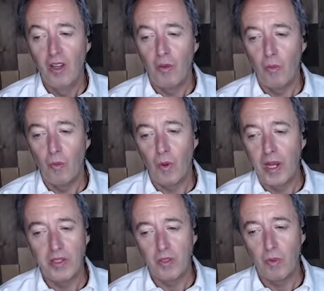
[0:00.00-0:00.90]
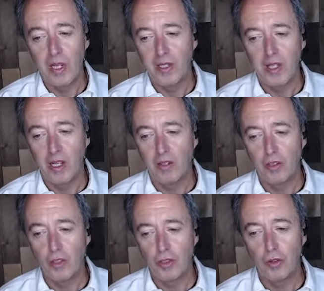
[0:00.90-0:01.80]
ways that are
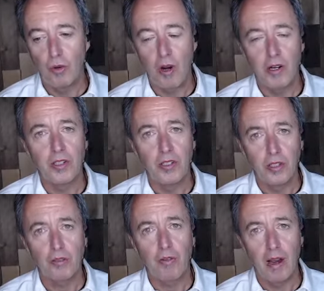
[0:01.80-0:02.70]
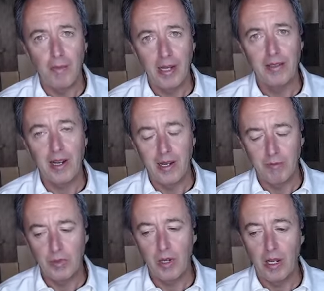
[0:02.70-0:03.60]
just so hard to describe at
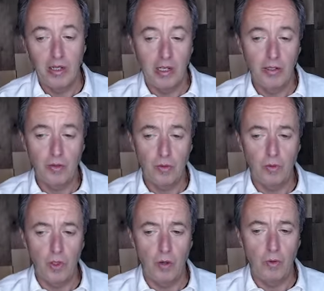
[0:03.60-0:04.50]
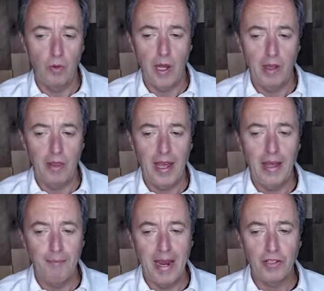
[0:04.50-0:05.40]
times. And that is,
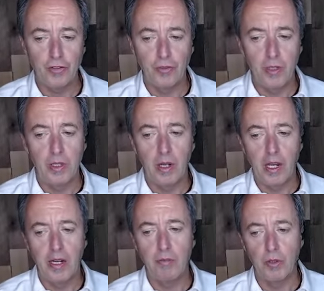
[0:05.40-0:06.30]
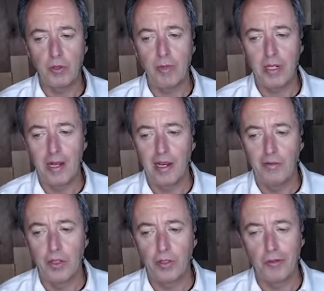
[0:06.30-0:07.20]
that mastery enables me to
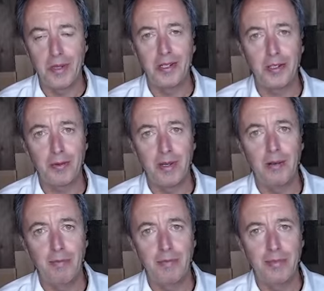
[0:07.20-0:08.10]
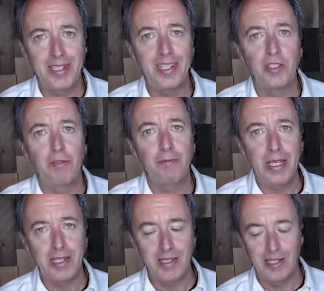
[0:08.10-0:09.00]
have a tremendous sense of
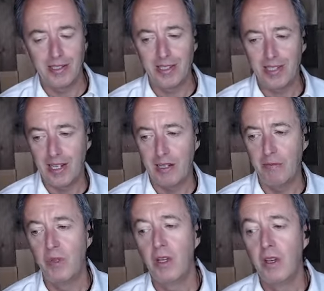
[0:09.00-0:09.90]
peace at this time,